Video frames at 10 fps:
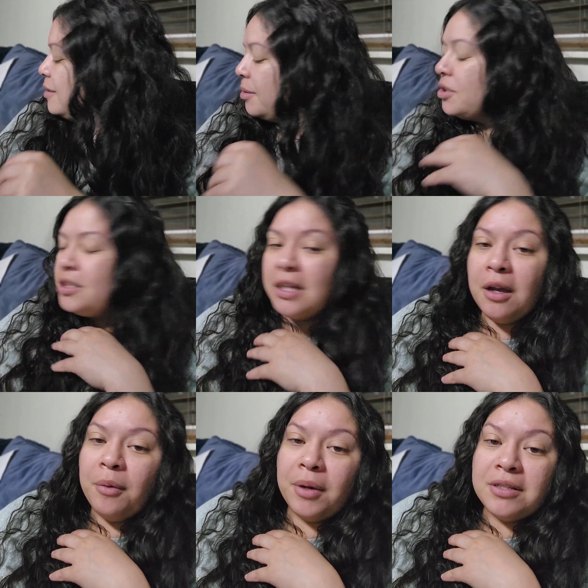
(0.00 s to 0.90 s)
last project
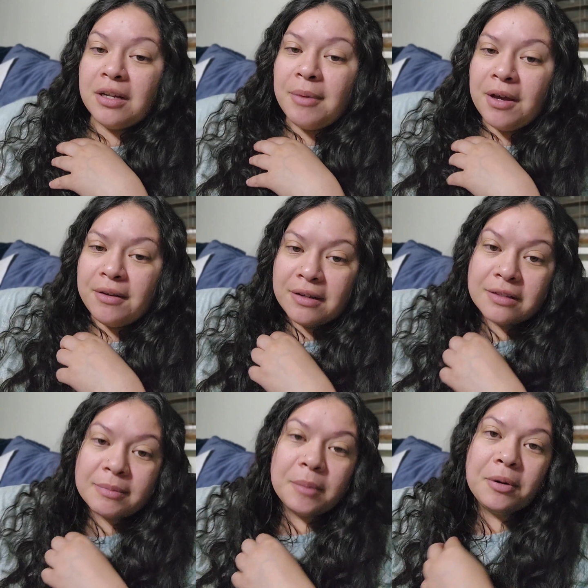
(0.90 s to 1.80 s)
I want to talk about
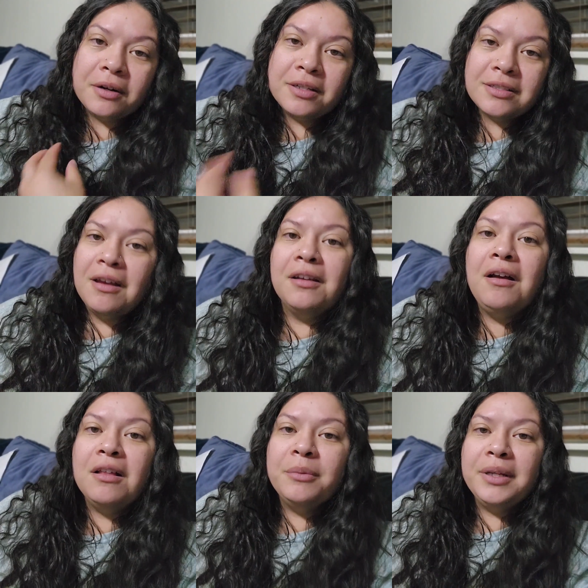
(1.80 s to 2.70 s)
is my progress on
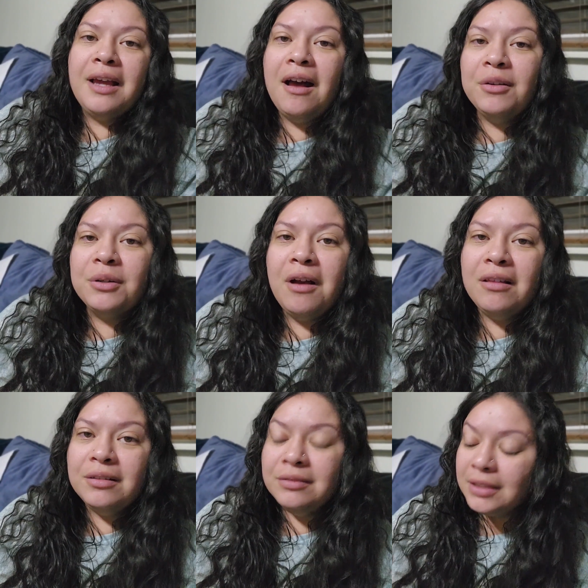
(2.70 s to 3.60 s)
Halloween at Hawkhorn
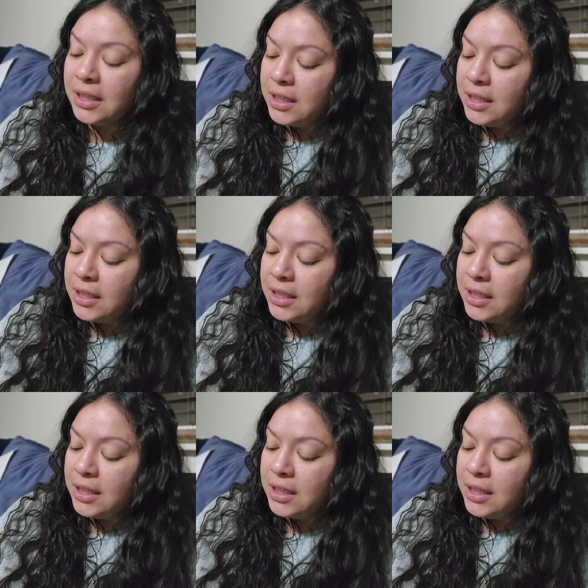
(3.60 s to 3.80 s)
Hollow.